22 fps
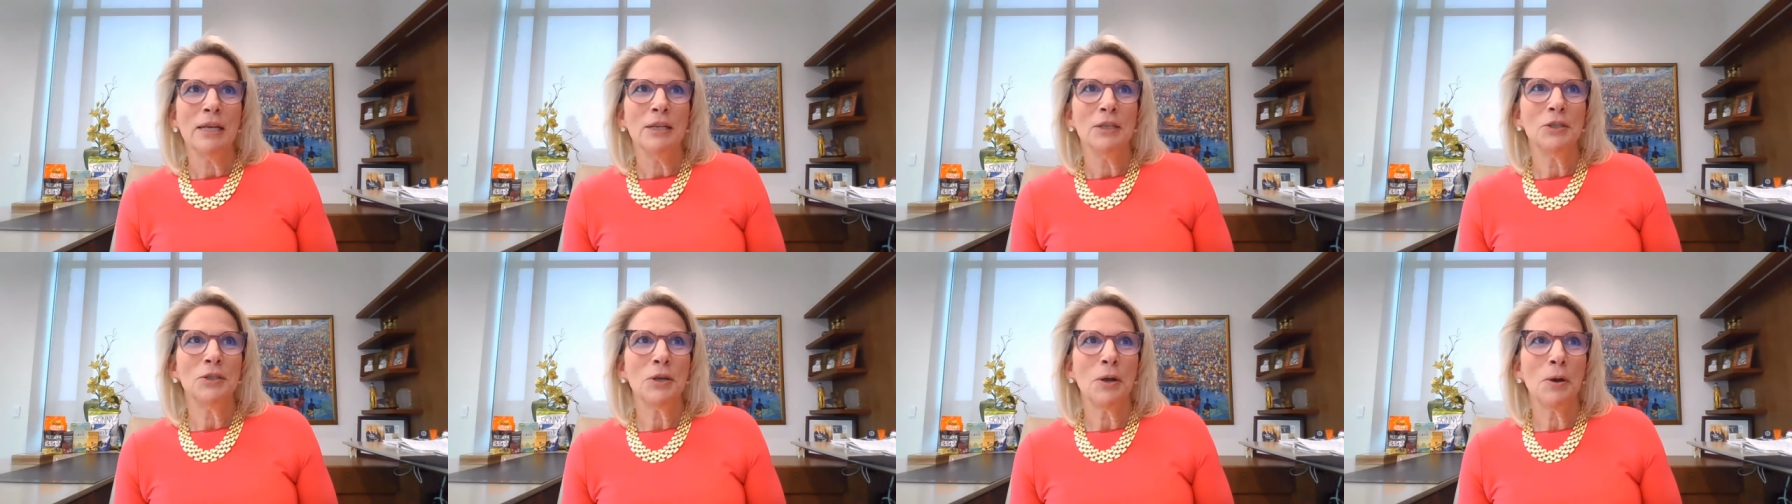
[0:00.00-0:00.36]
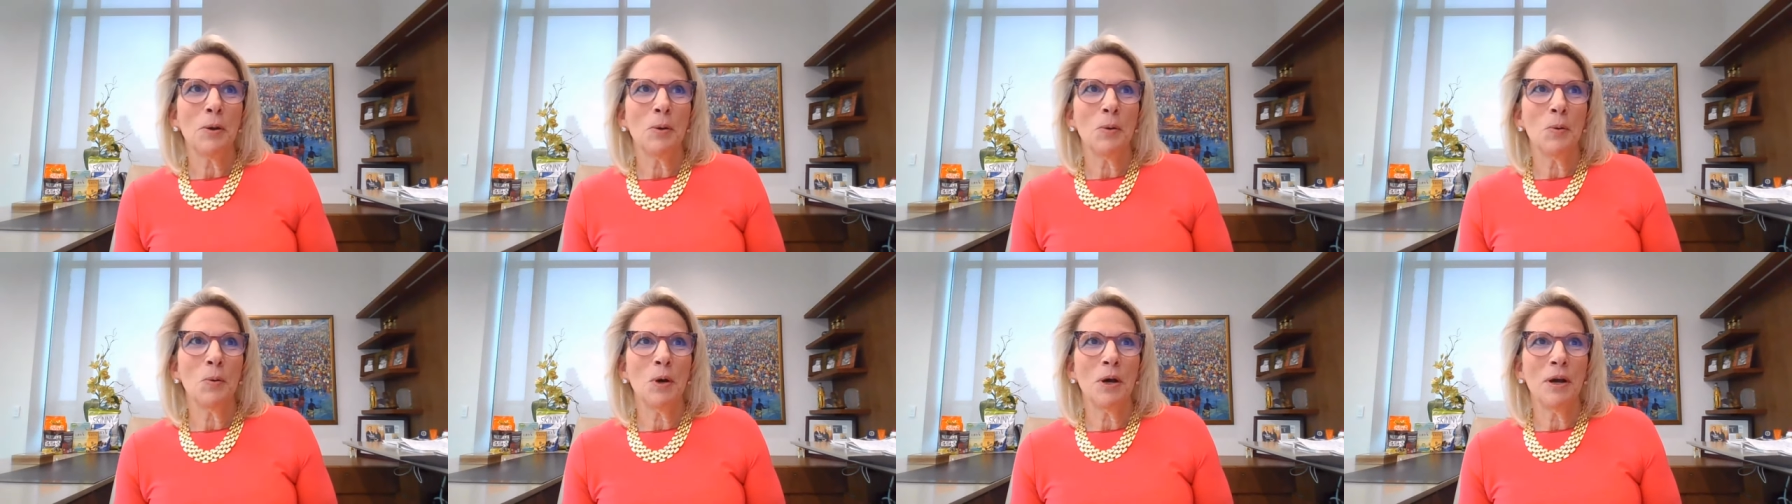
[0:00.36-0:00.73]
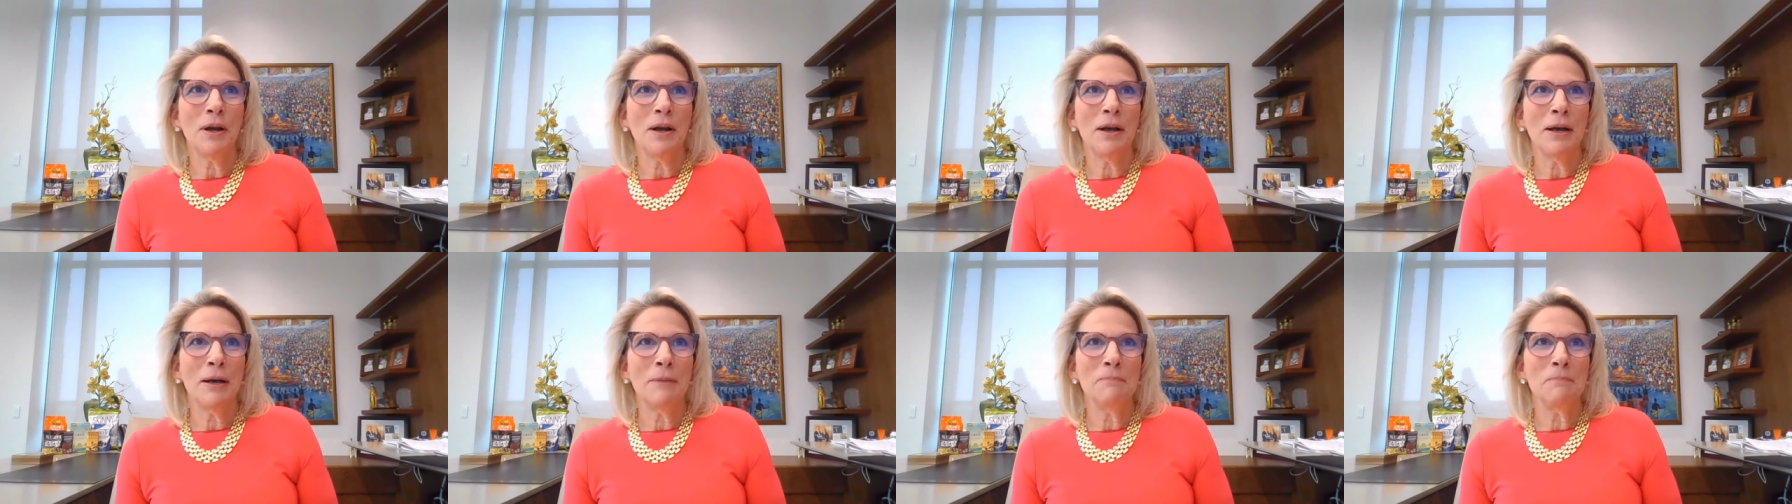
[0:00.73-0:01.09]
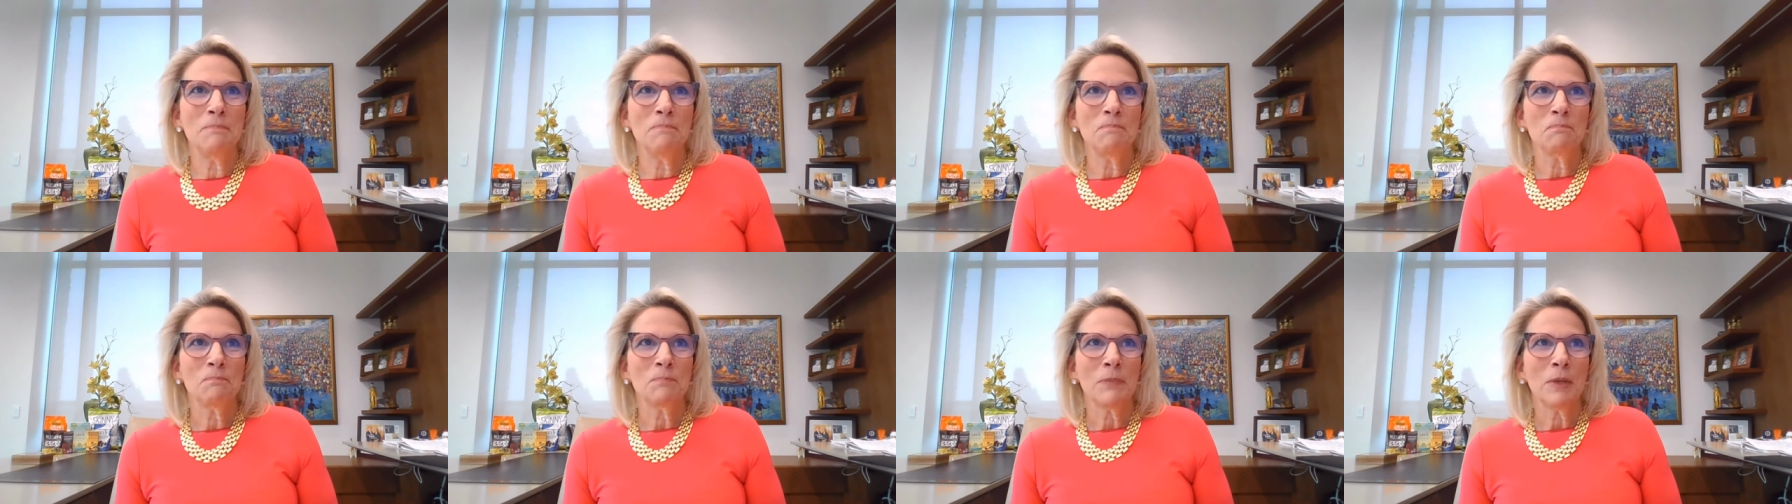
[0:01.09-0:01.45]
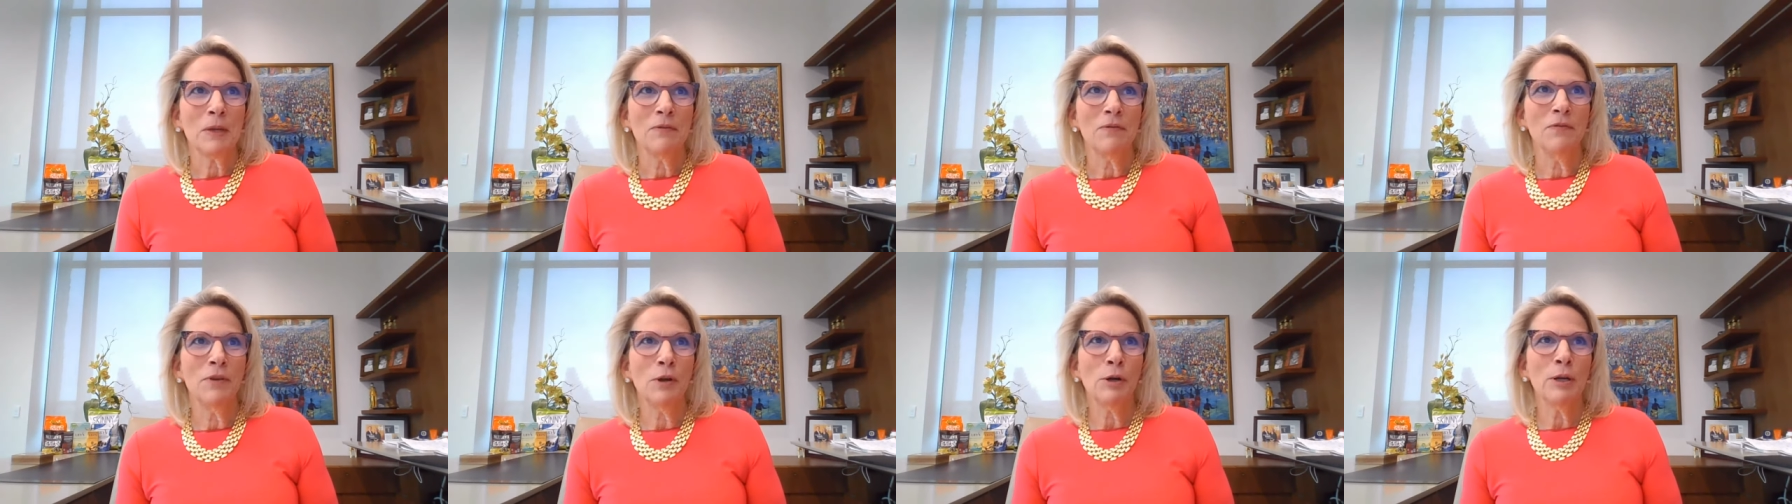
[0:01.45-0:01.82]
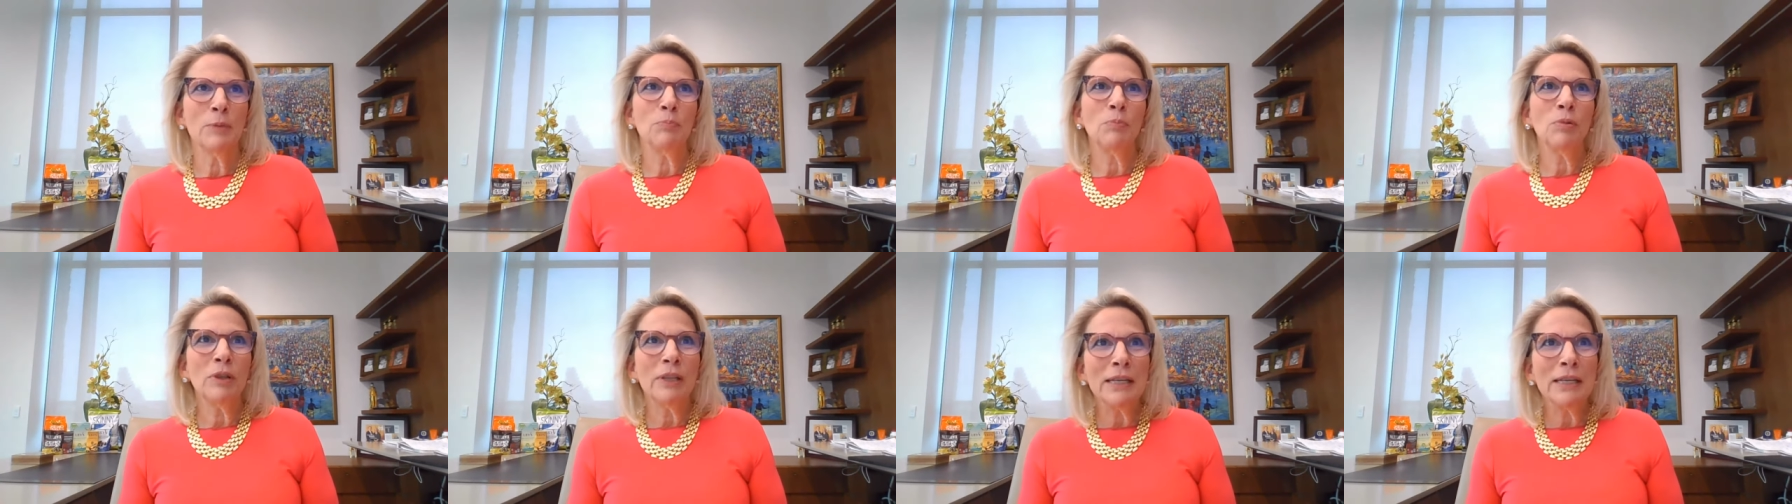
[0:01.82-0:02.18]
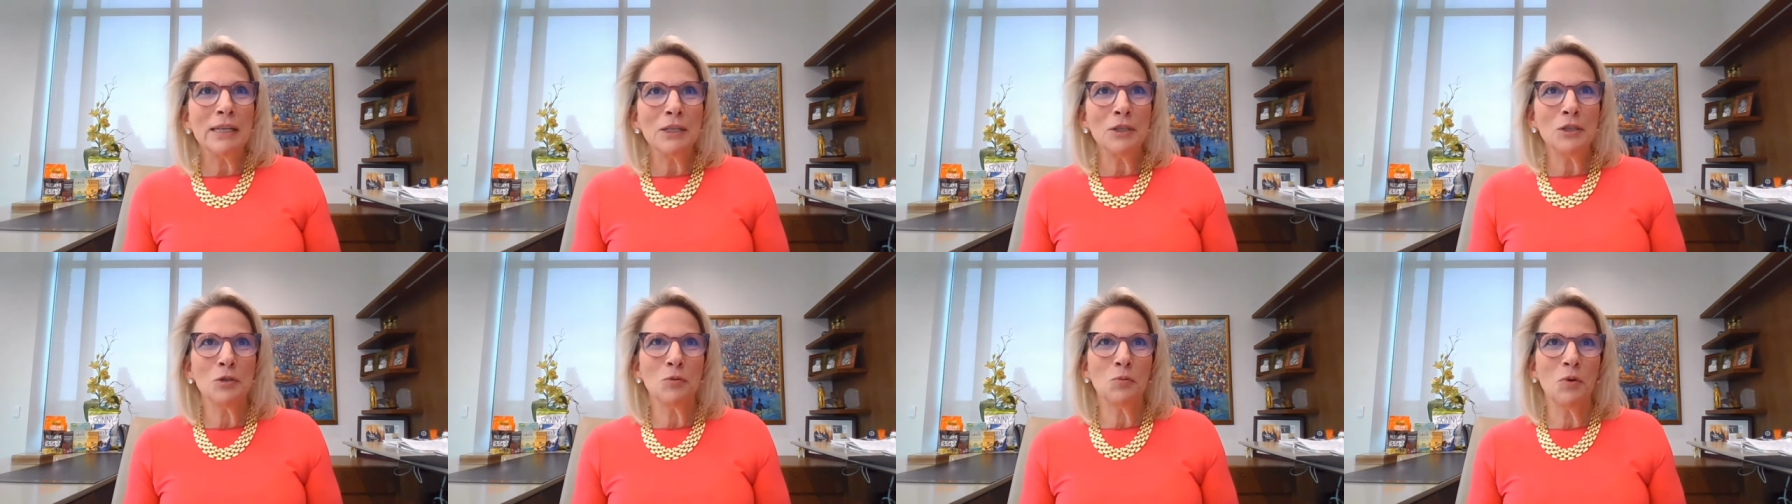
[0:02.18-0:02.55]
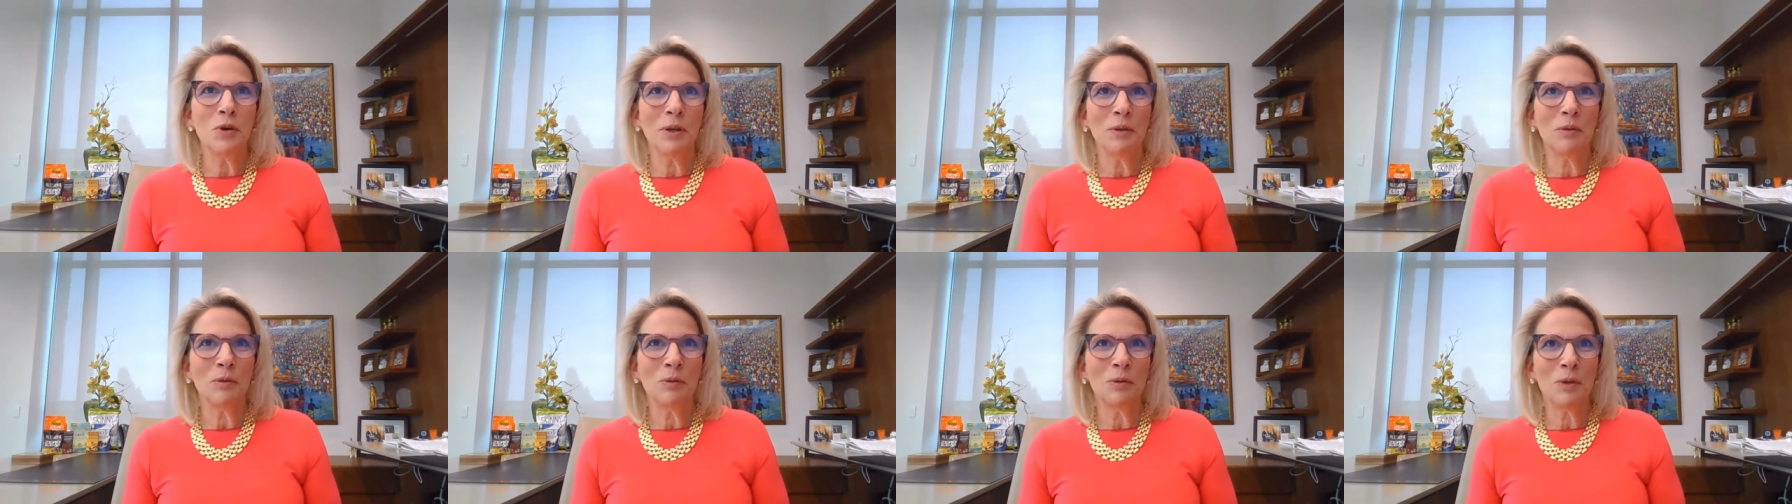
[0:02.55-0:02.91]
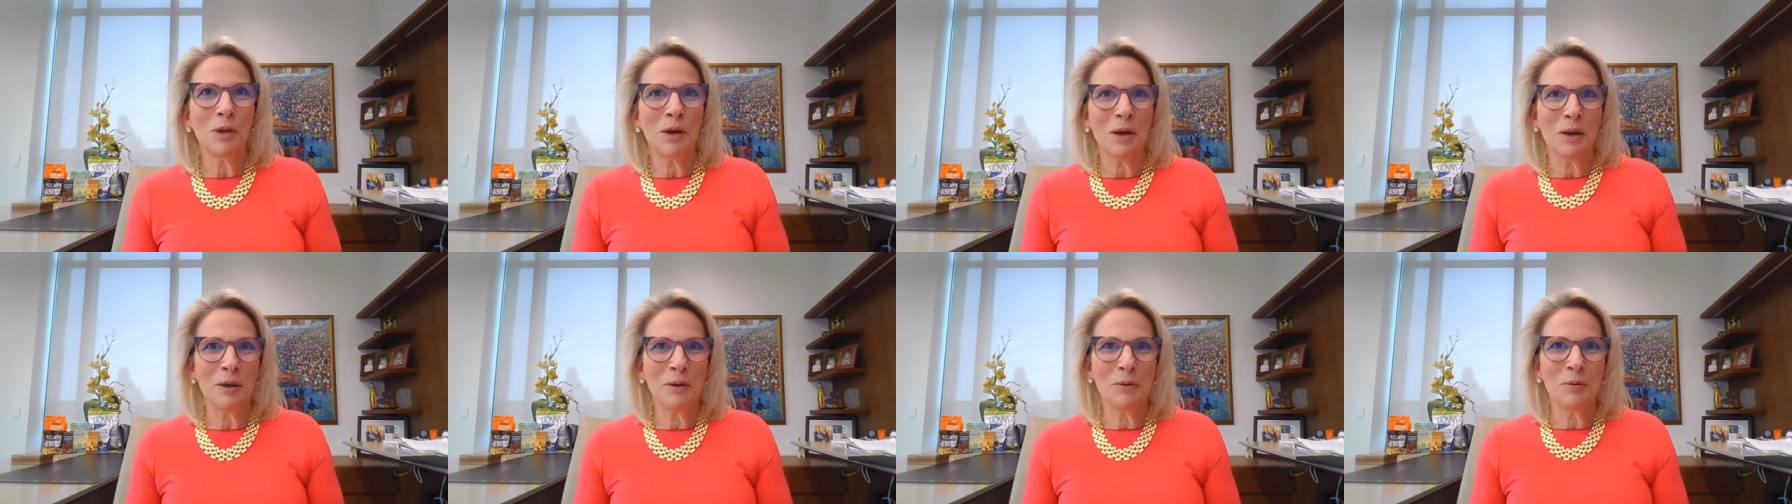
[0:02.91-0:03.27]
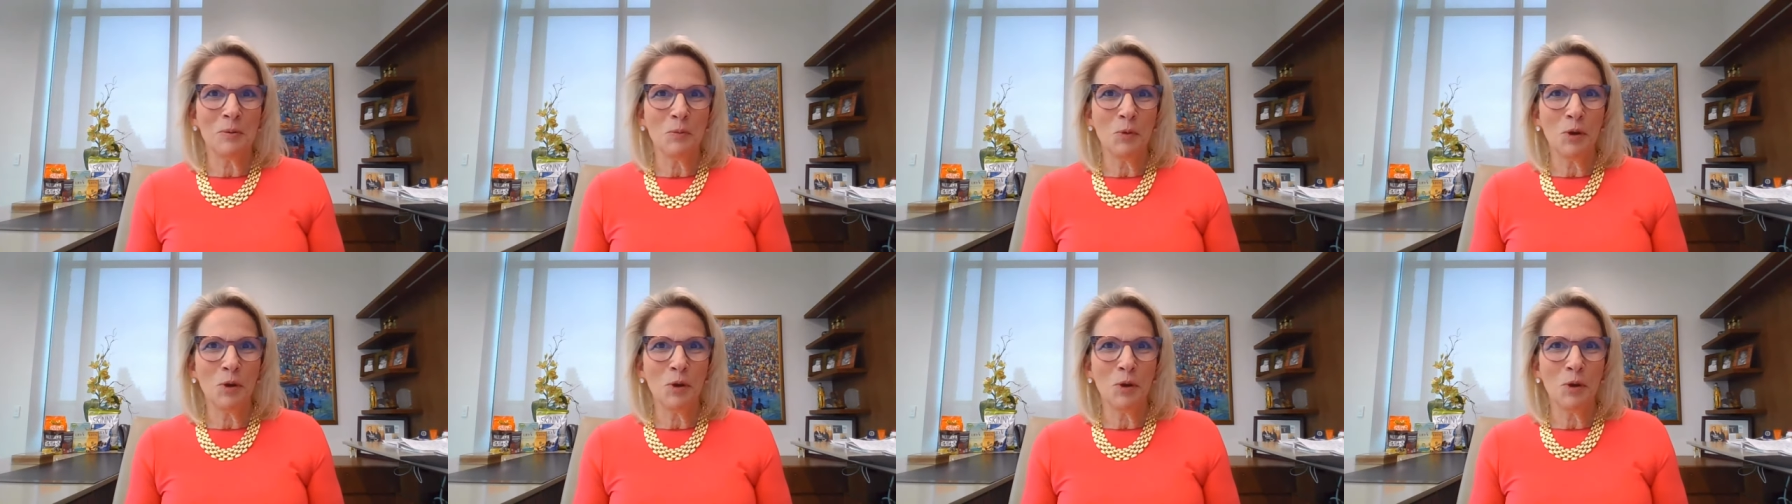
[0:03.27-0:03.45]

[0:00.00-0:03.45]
So, um, very pleased with uh,